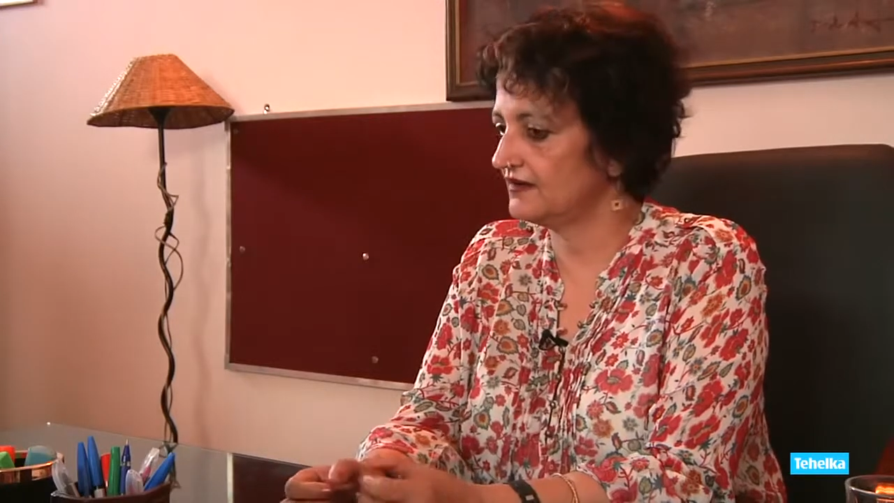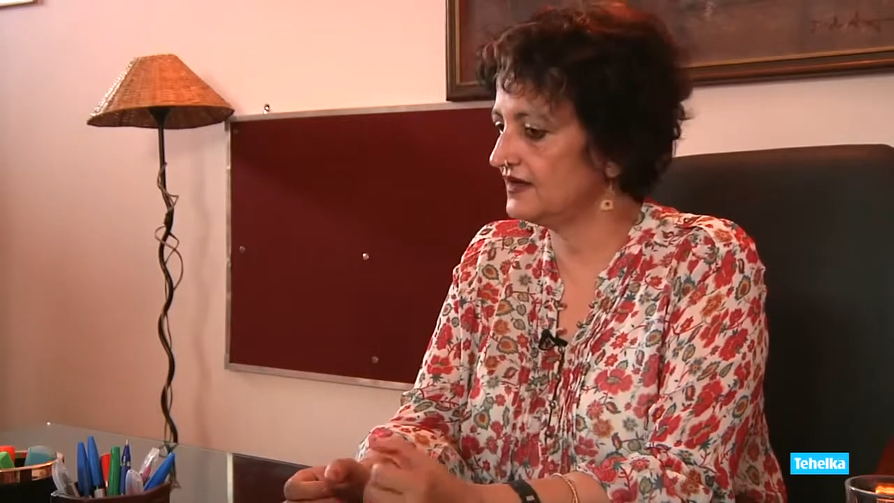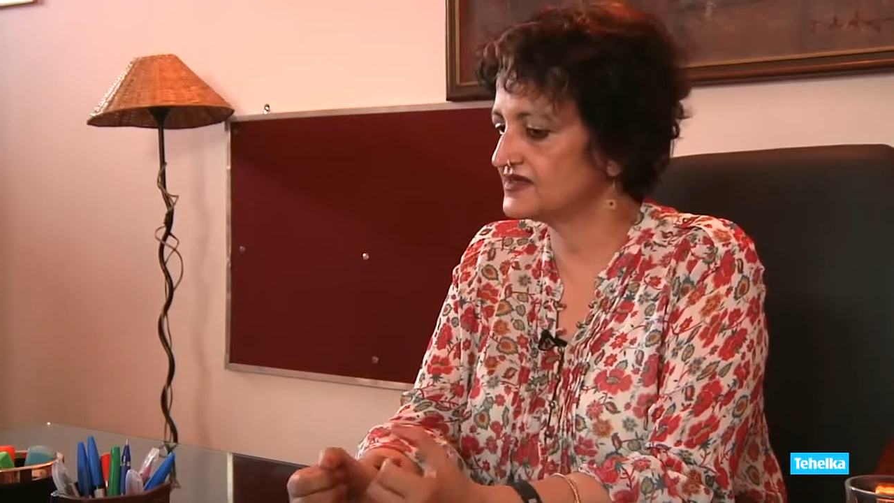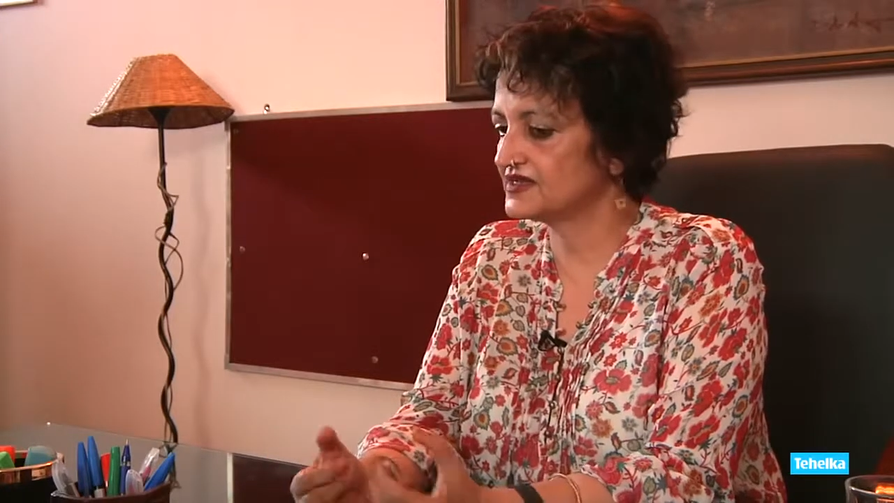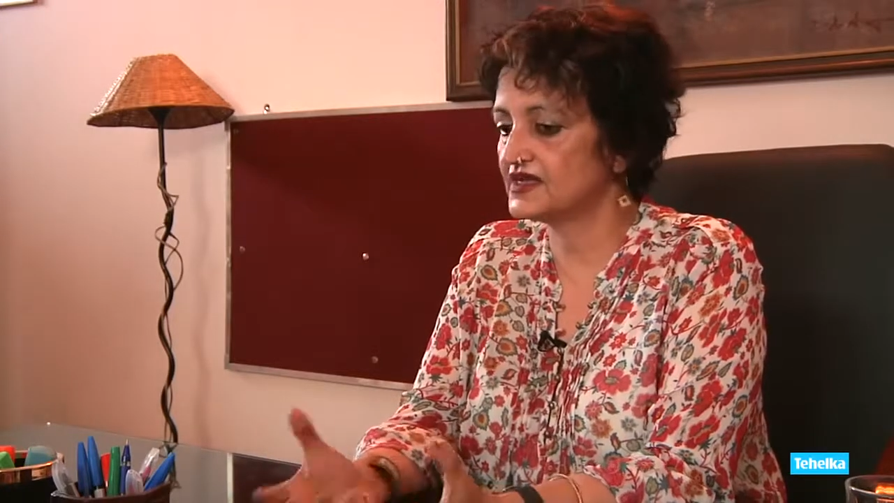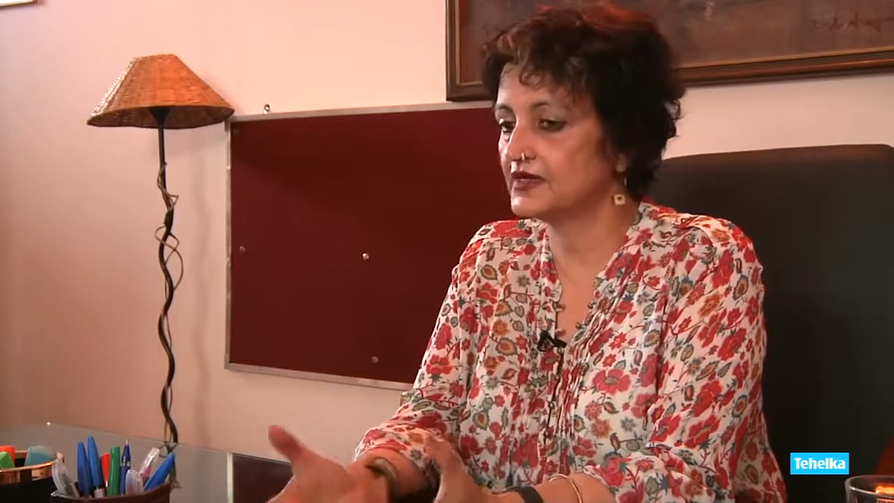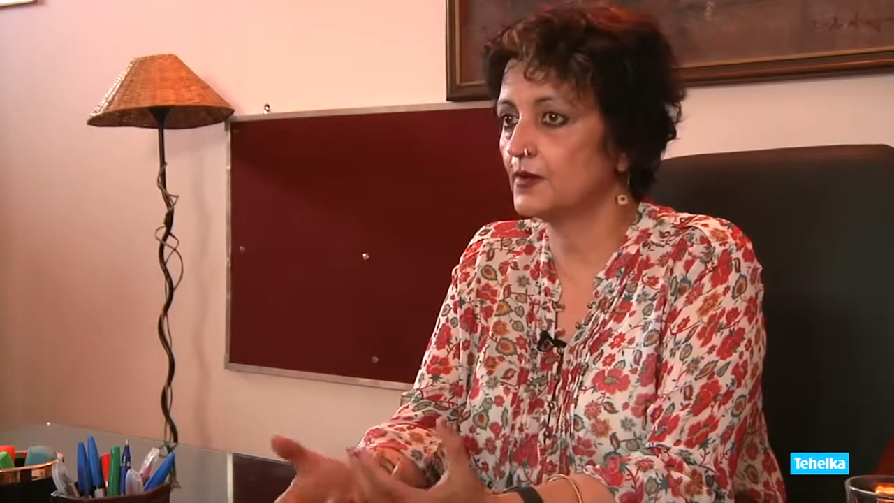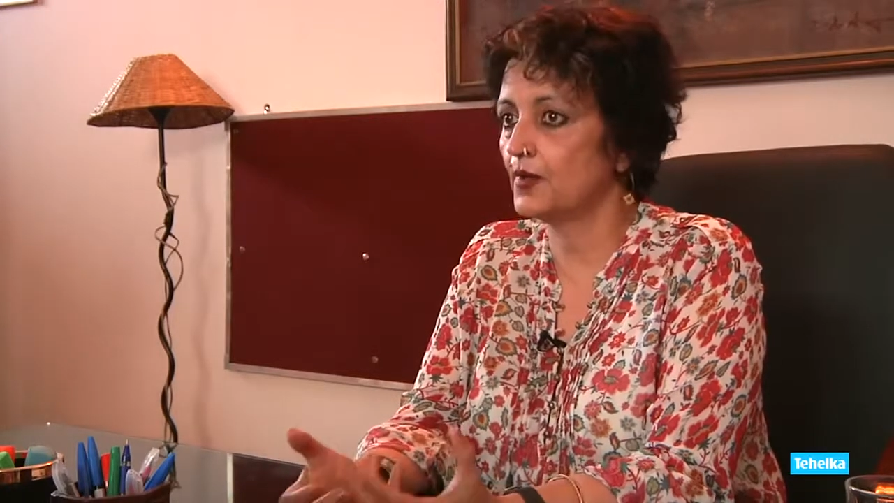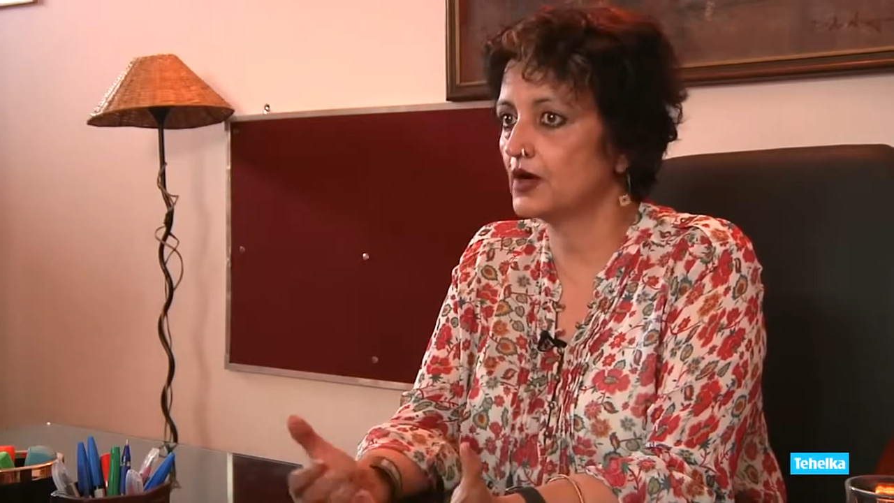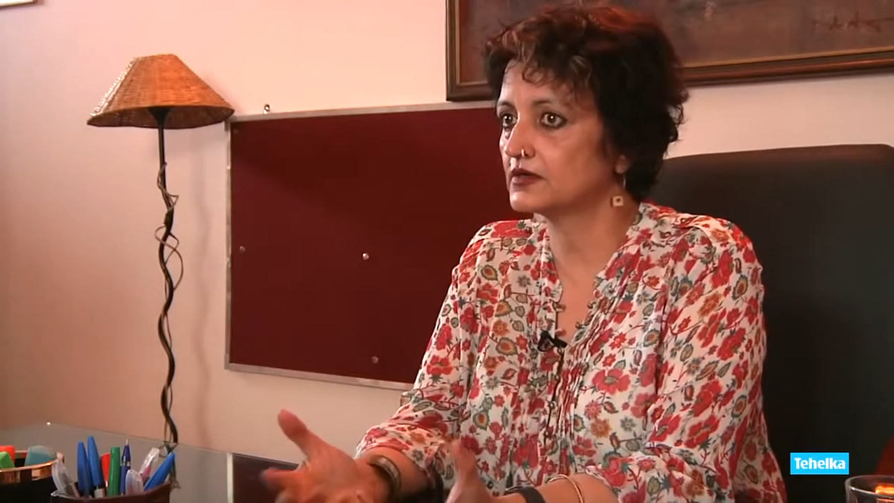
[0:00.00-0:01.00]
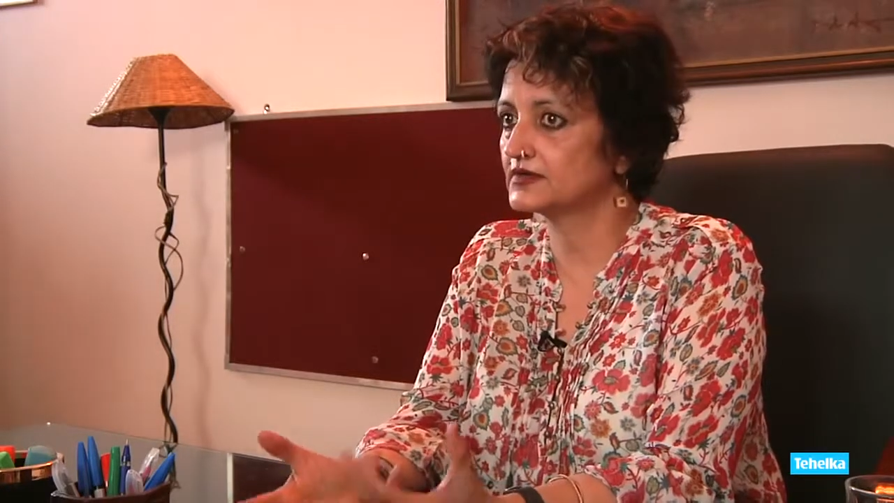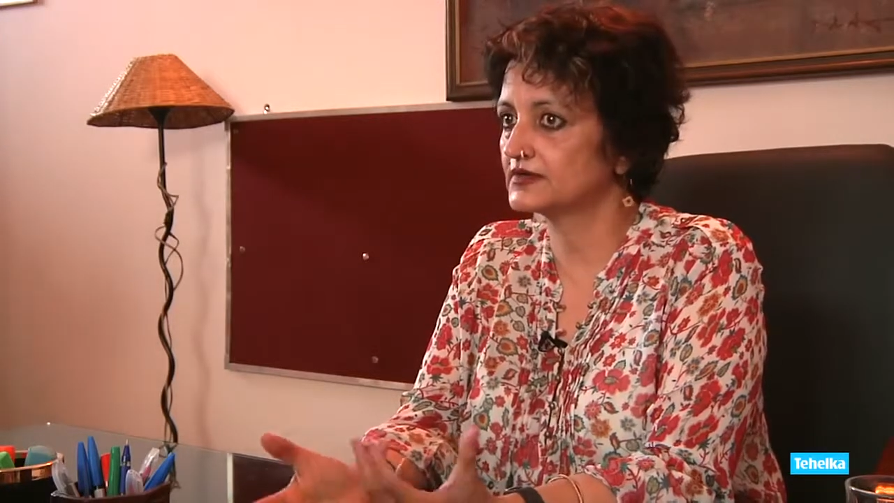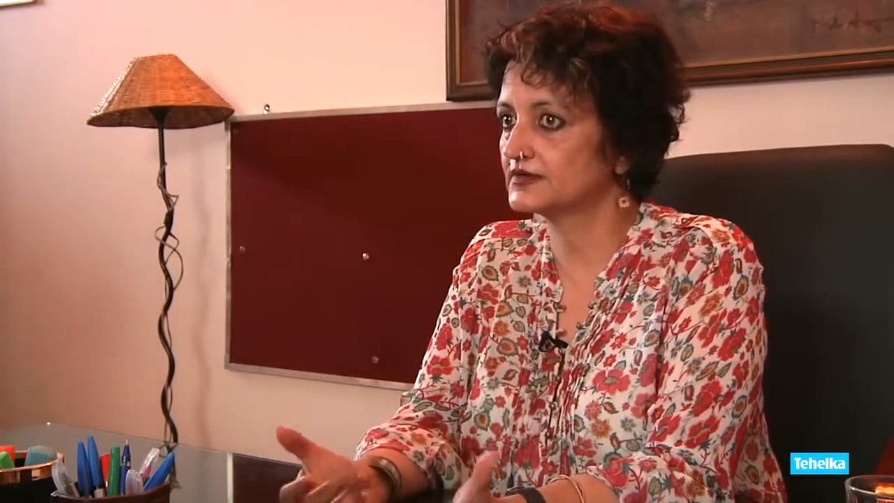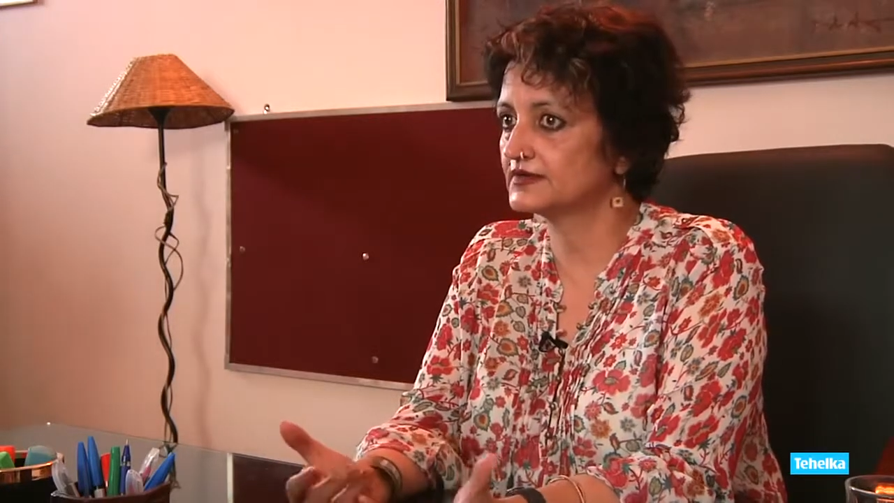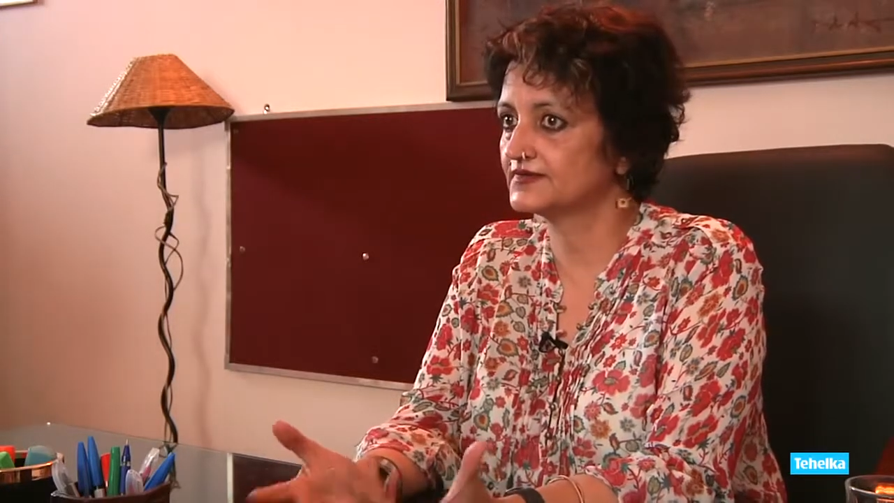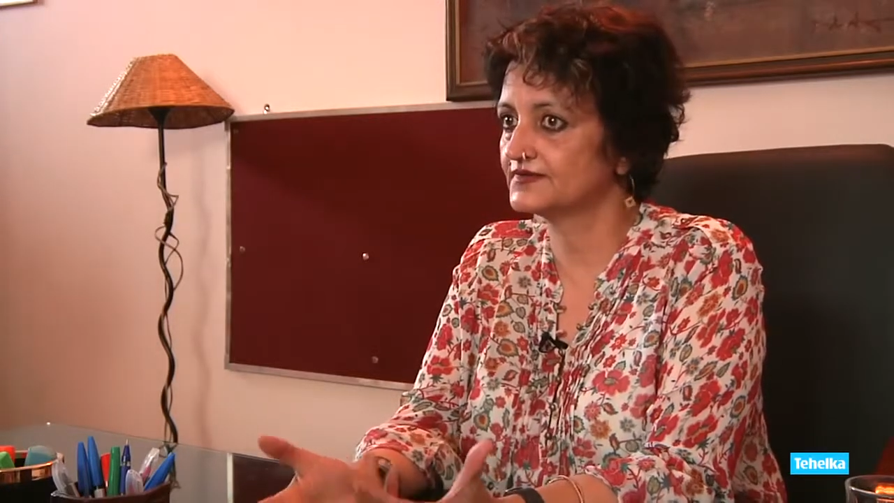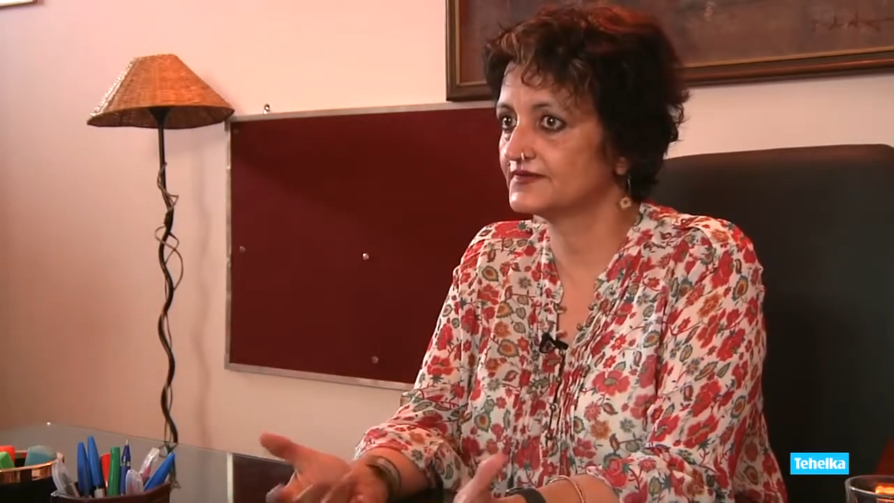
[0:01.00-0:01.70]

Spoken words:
It's a tinderbox.